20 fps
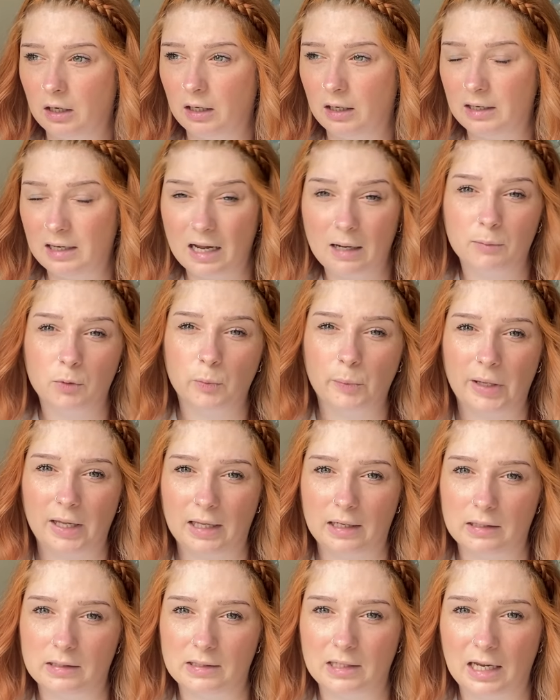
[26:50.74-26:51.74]
enamel
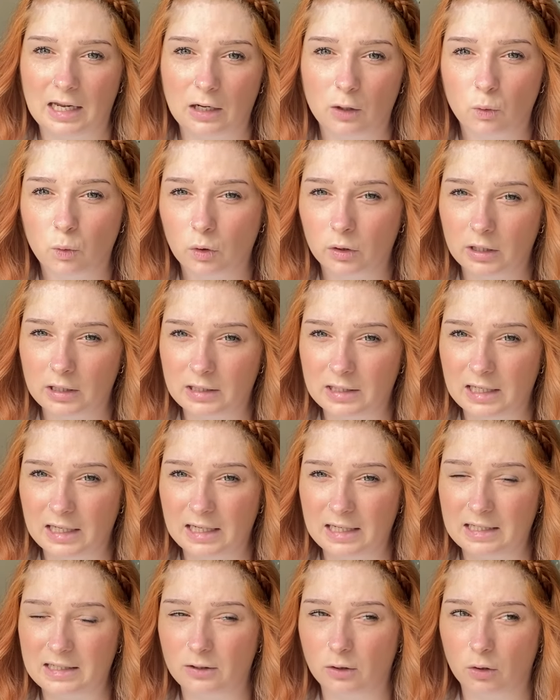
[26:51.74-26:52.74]
pins in
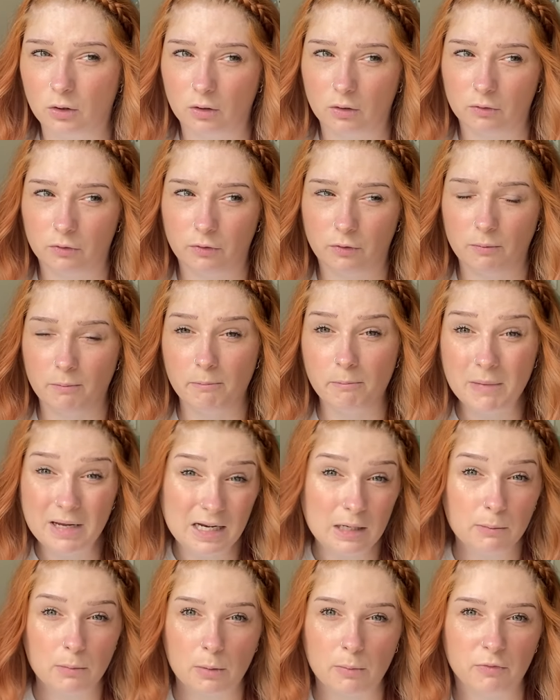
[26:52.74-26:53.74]
quantities of
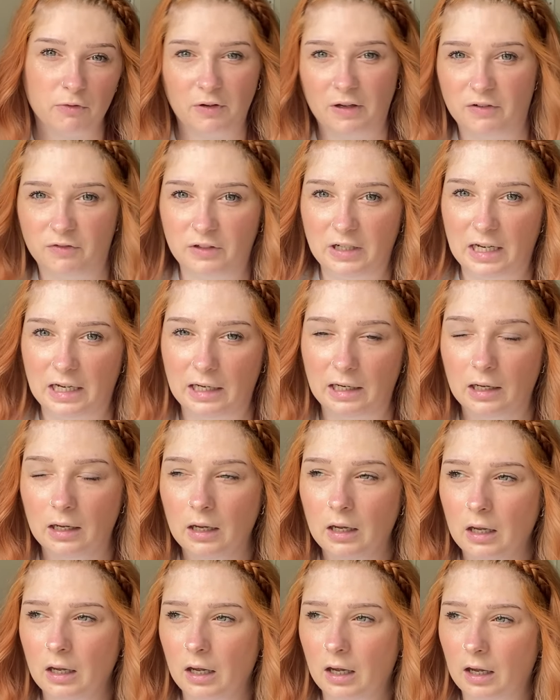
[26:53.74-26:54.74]
minimum 50
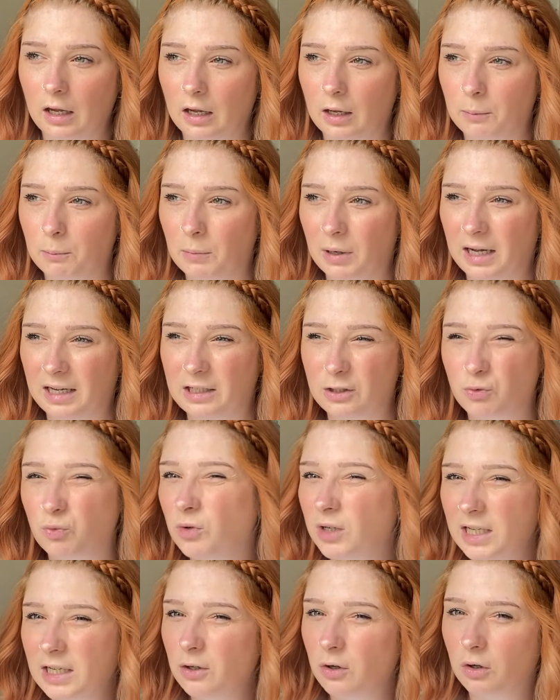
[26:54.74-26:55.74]
um, and it's
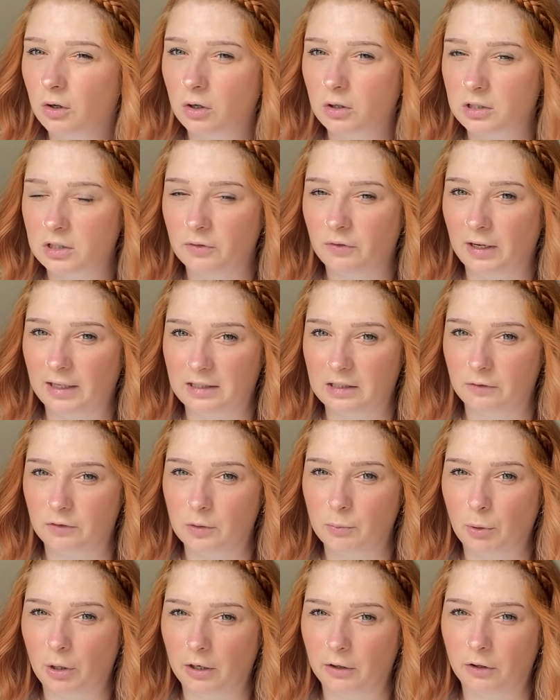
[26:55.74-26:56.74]
really not cost effective
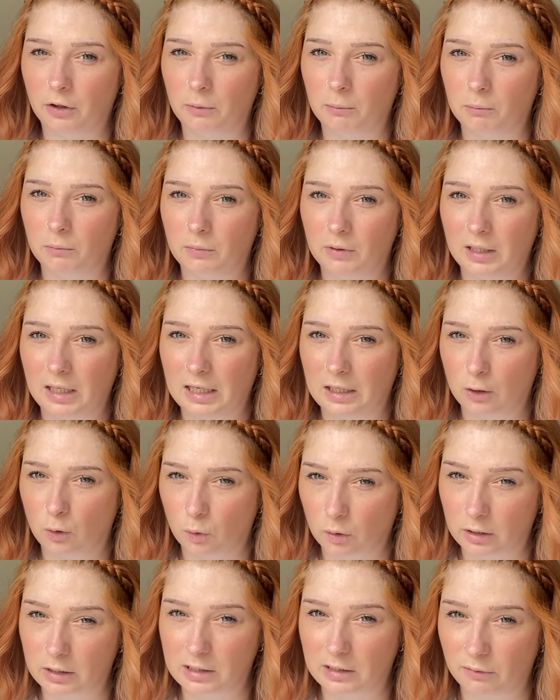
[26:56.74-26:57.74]
to buy them in a
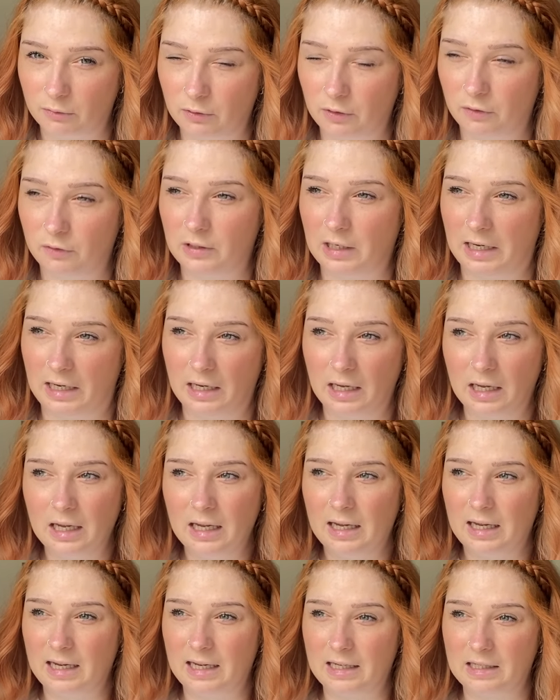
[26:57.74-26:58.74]
quantity of 50
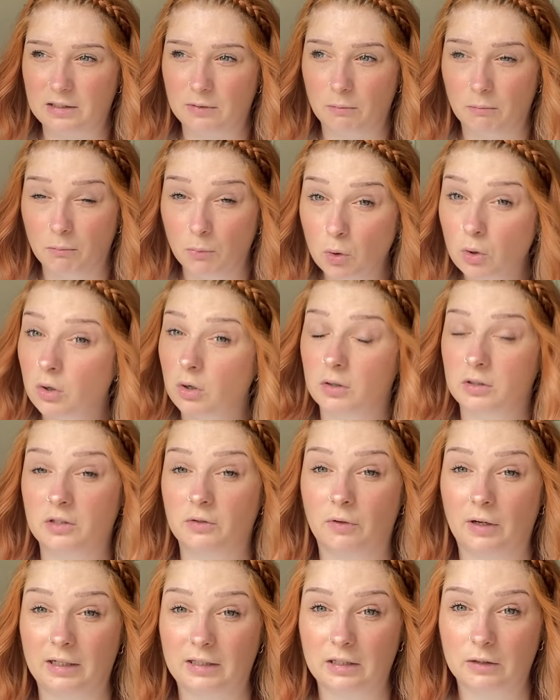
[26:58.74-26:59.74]
it's more cost
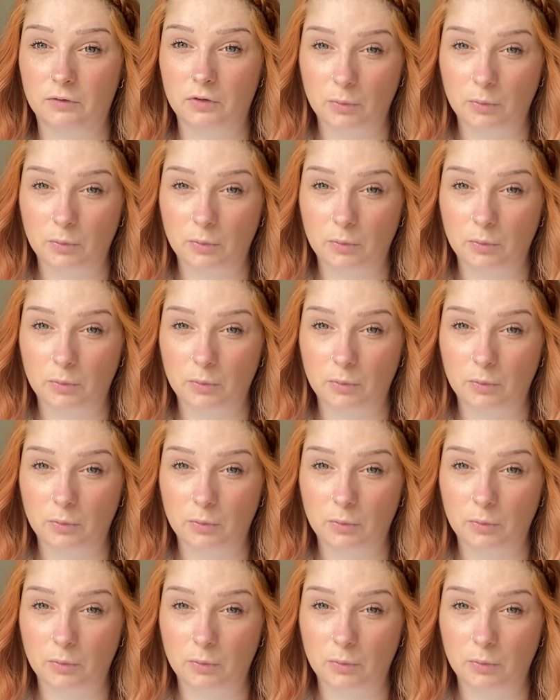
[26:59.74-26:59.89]
effective